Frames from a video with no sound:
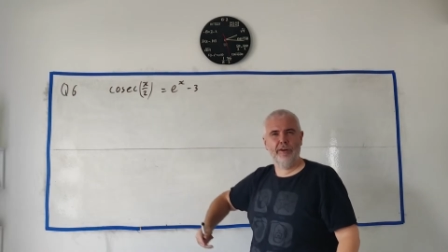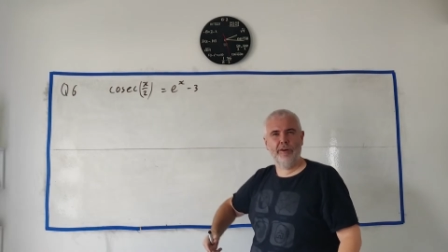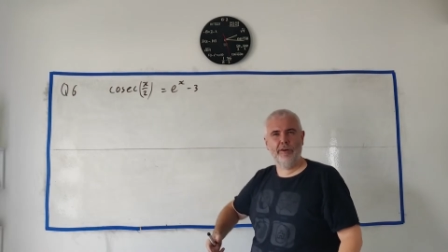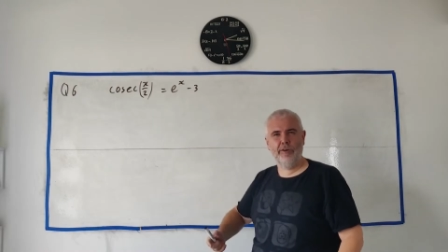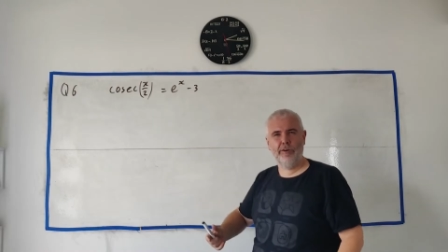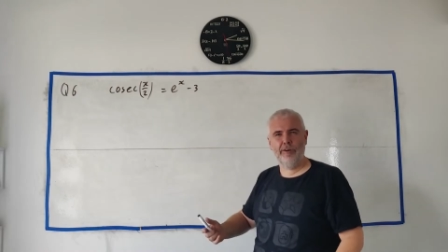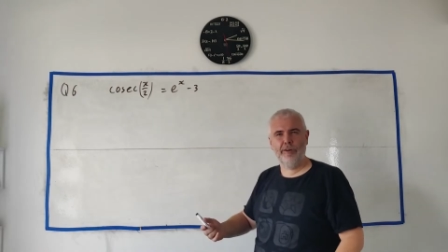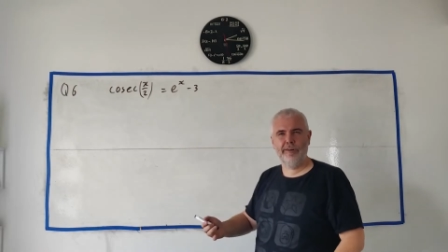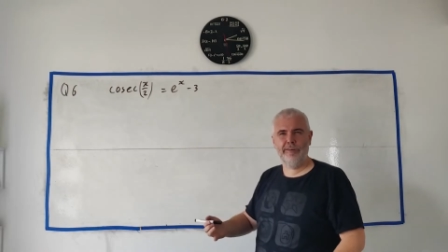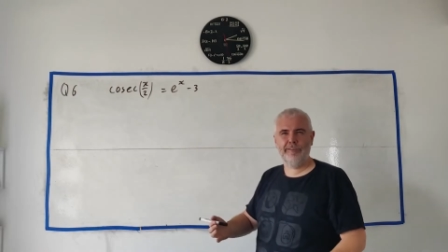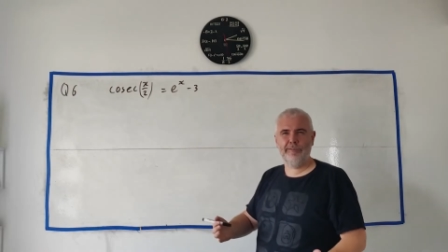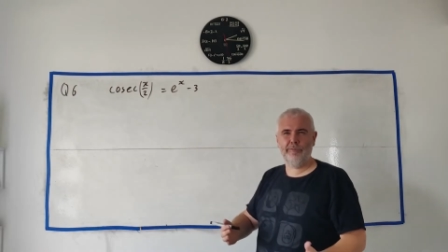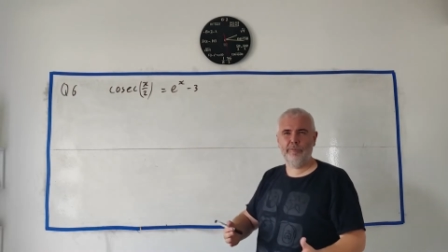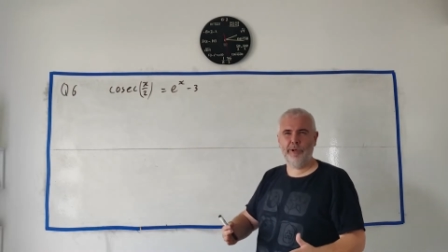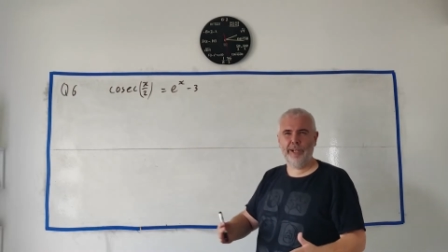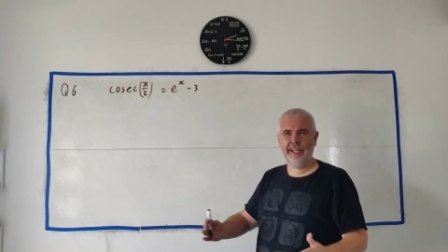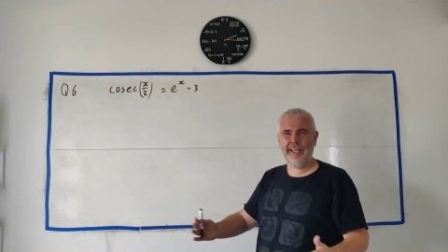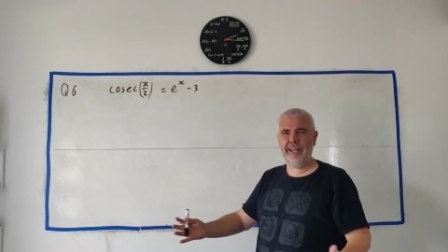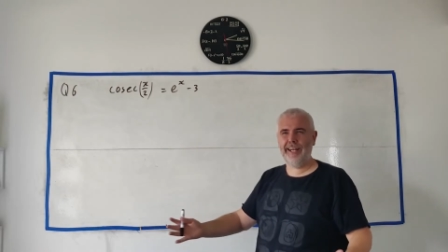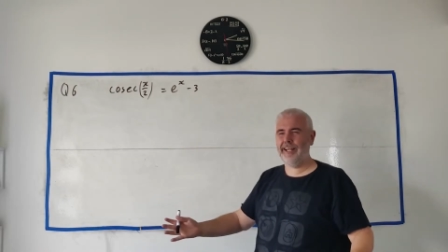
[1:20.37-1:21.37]
Or
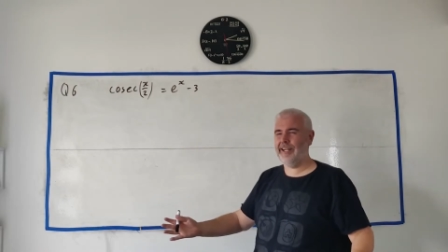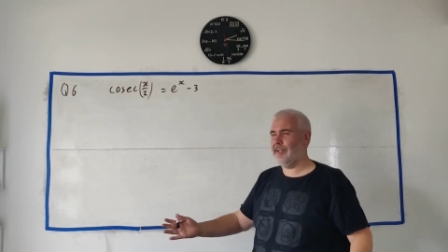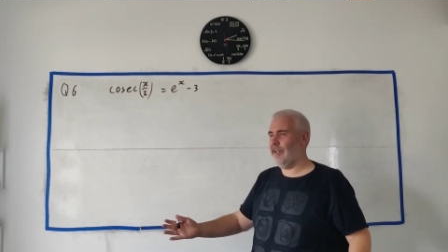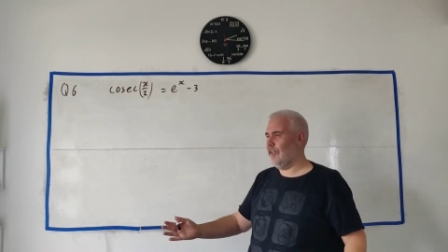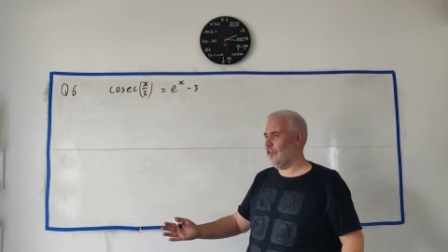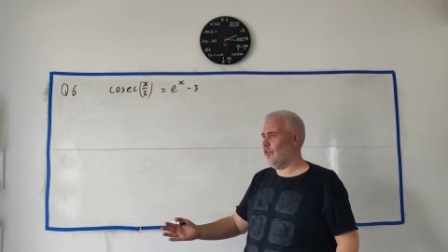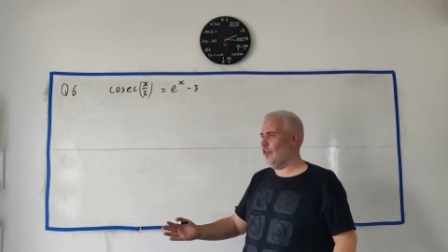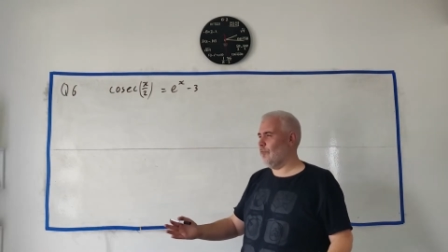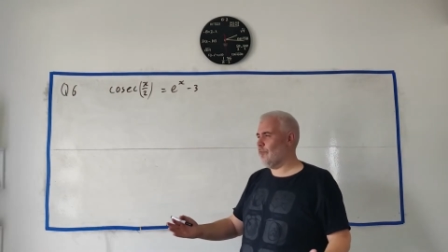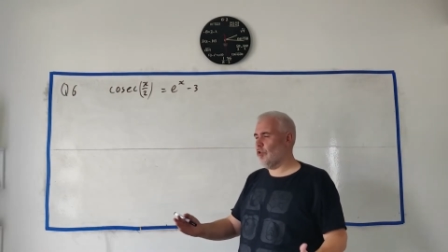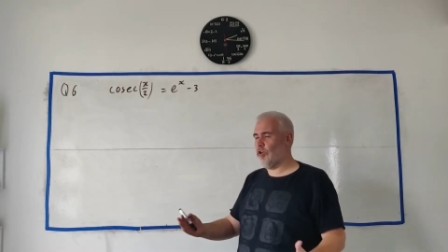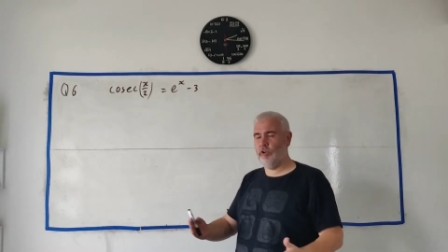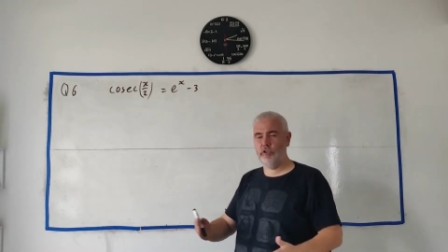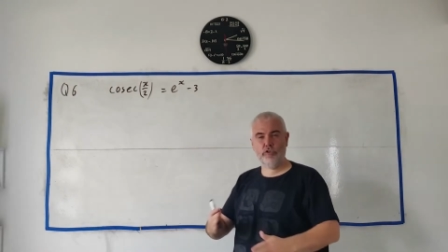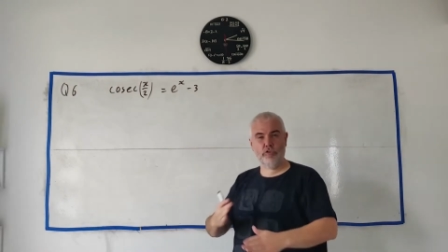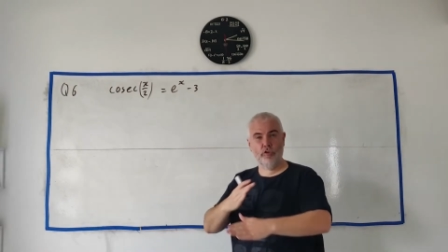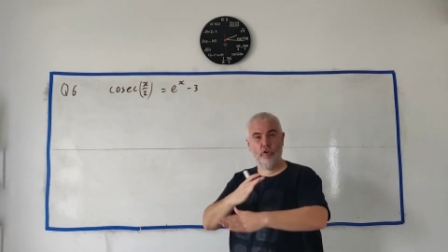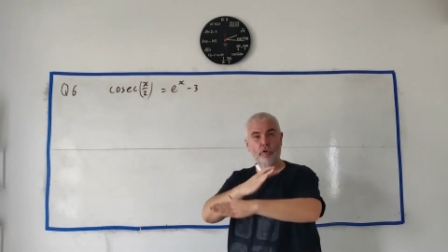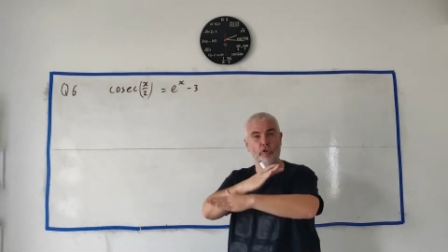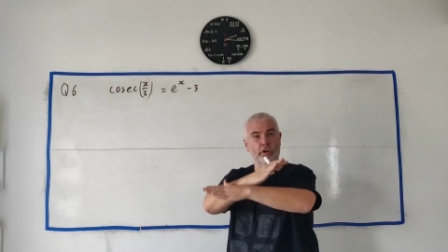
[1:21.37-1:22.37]
we'll get some sort of
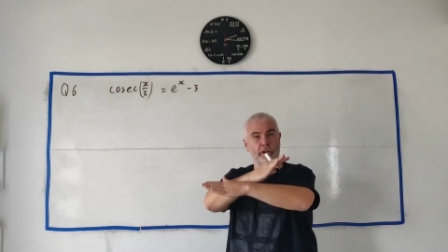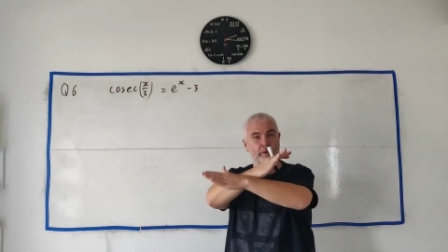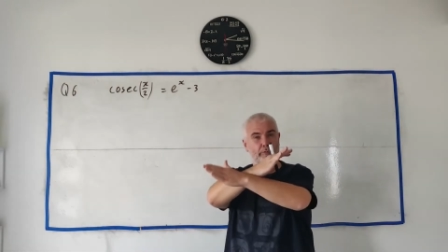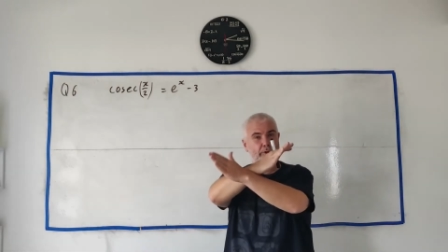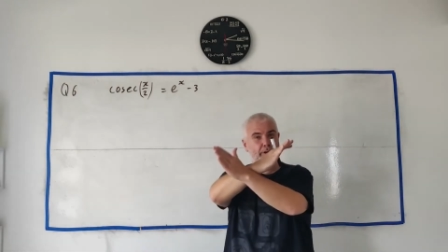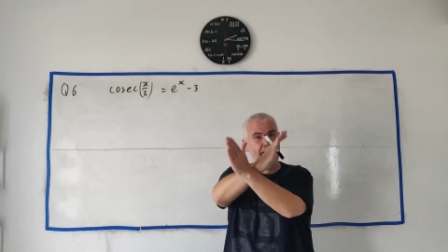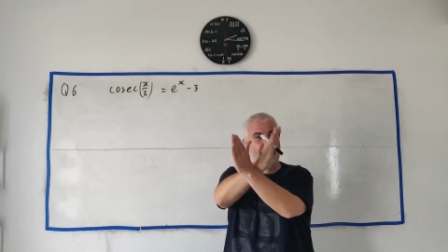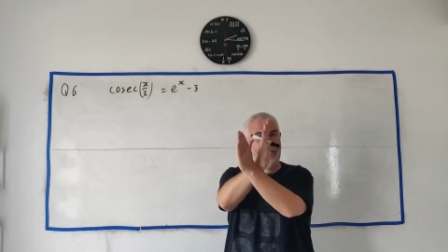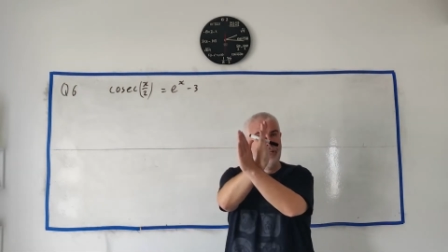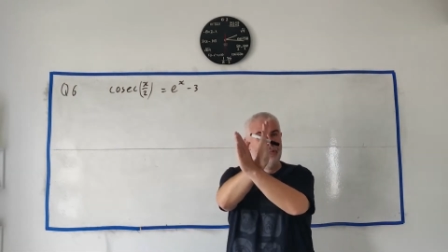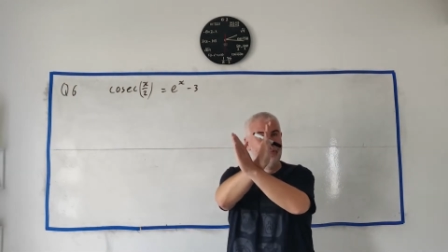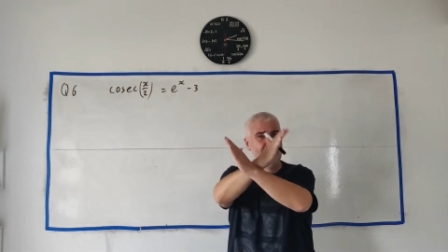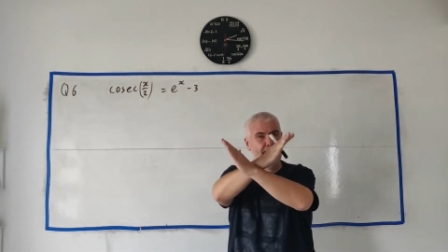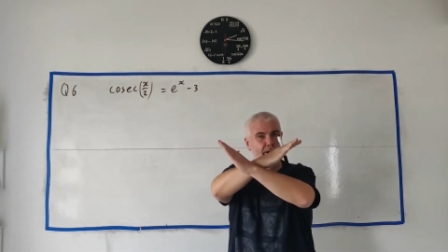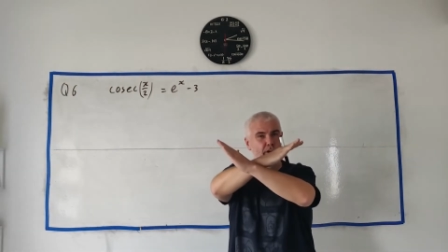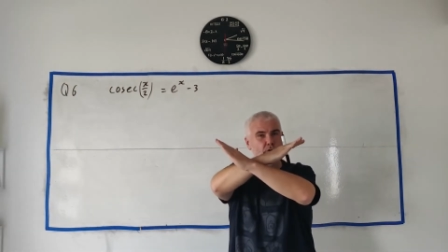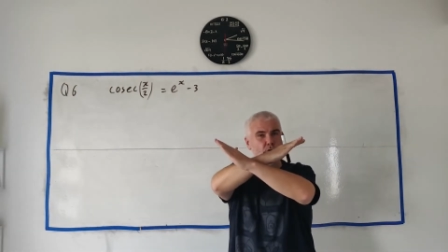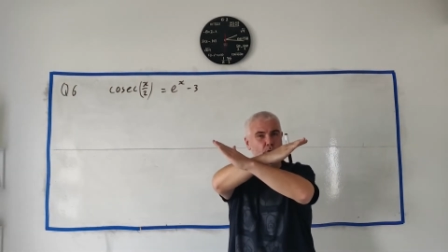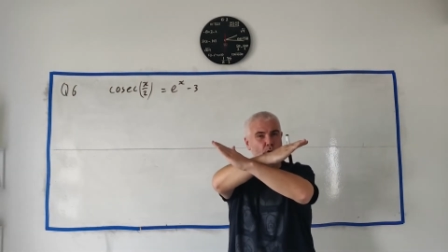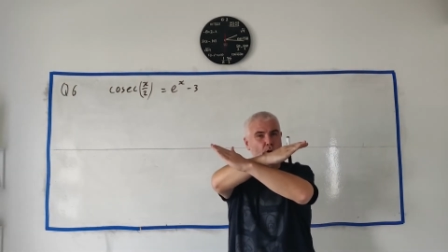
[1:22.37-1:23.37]
drawing where they
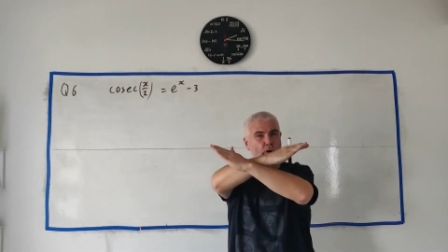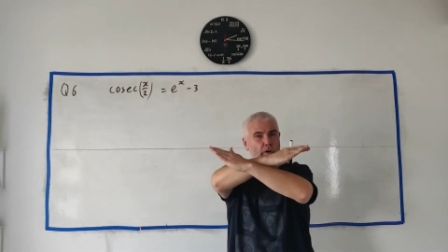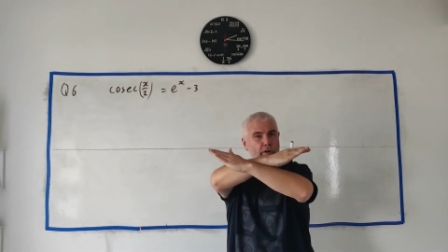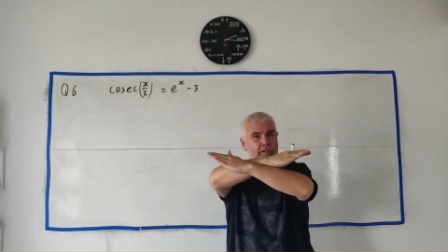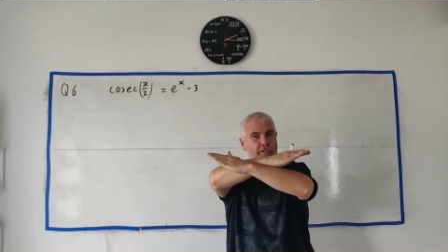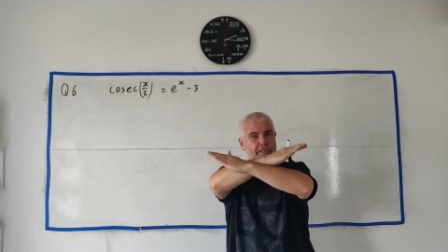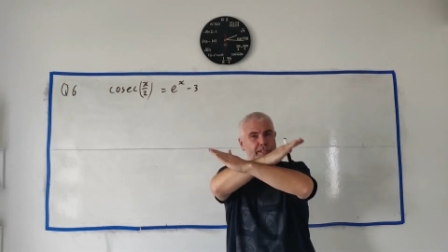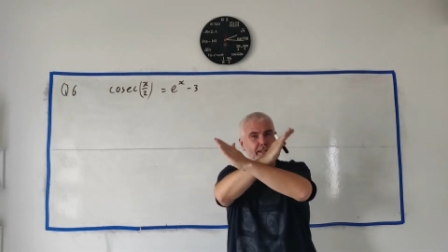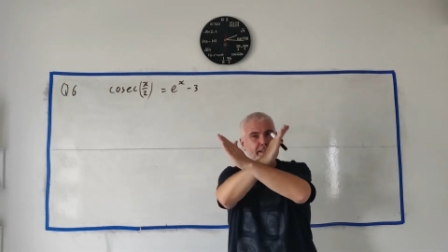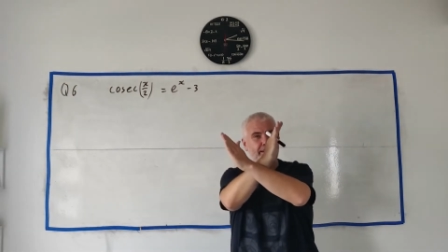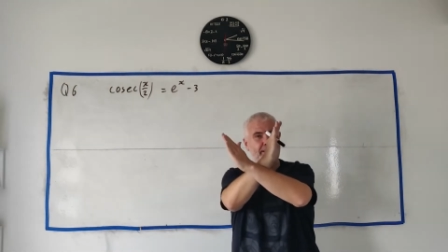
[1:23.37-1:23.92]
cross